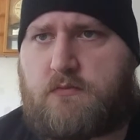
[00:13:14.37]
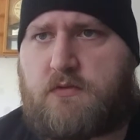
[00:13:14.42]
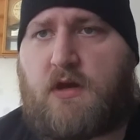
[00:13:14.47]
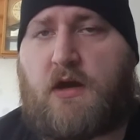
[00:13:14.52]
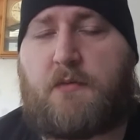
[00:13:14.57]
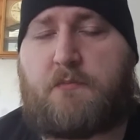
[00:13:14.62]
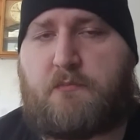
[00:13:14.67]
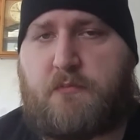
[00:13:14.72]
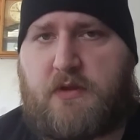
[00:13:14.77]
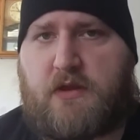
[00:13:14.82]

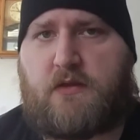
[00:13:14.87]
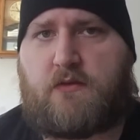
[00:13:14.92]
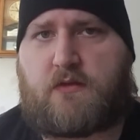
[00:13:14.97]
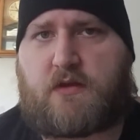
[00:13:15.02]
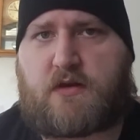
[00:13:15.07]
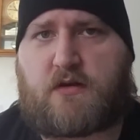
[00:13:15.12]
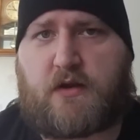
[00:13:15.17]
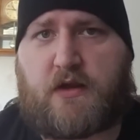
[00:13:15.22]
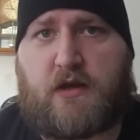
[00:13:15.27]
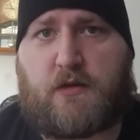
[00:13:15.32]
not be
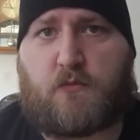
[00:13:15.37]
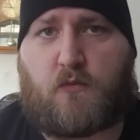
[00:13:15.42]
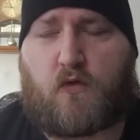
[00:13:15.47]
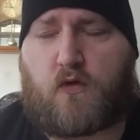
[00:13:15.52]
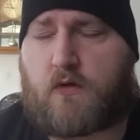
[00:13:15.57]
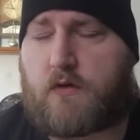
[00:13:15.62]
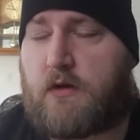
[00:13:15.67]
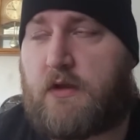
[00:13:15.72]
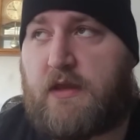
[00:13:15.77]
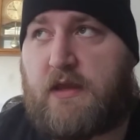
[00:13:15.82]
there
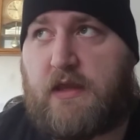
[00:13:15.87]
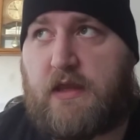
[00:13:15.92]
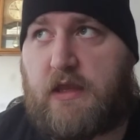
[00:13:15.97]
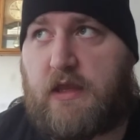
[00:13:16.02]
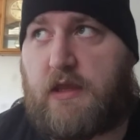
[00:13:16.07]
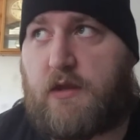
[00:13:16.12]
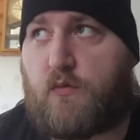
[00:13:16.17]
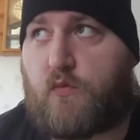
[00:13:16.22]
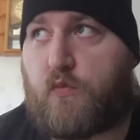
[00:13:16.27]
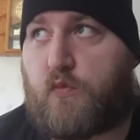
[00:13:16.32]
anymore,
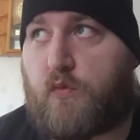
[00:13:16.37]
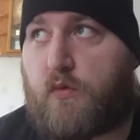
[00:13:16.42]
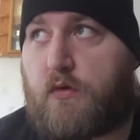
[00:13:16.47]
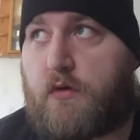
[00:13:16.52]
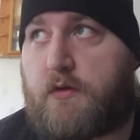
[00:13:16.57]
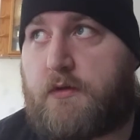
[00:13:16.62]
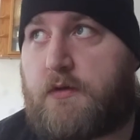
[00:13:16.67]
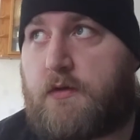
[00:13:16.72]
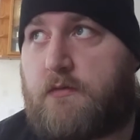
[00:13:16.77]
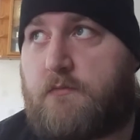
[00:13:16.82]
it
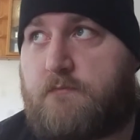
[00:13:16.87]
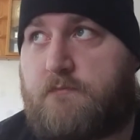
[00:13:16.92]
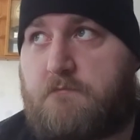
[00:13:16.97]
would